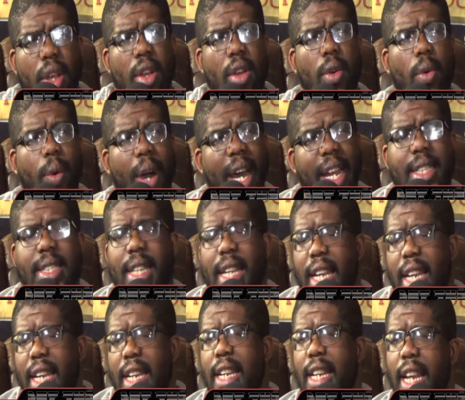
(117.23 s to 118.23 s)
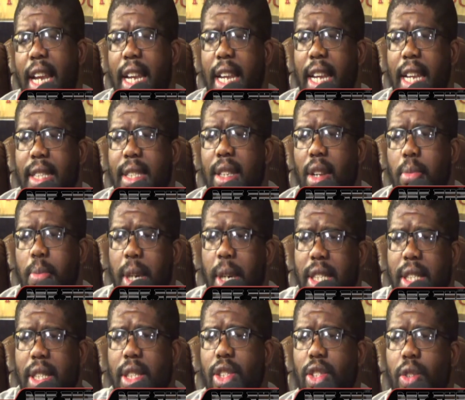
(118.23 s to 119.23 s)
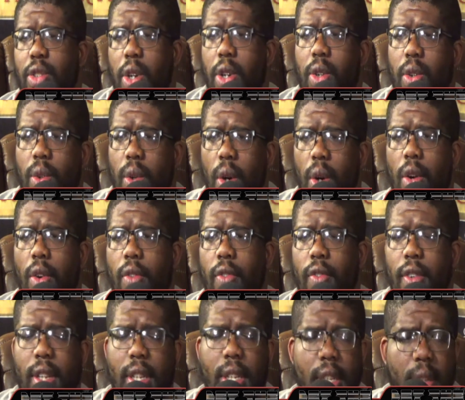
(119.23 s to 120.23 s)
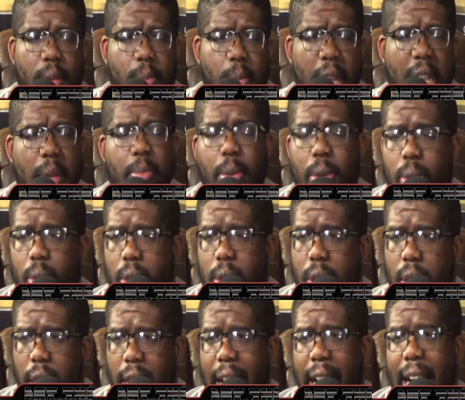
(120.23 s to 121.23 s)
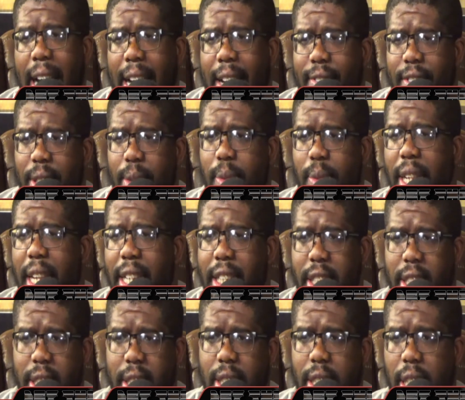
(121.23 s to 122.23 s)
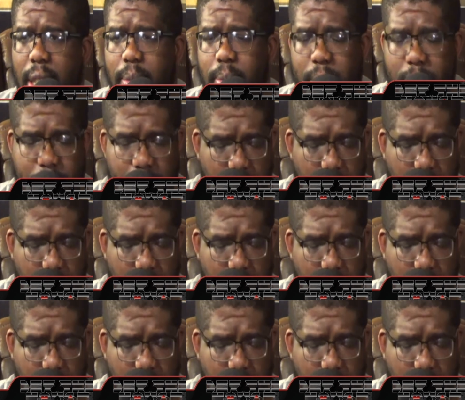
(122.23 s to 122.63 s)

why does the internet get so much control over people's lives and relationships?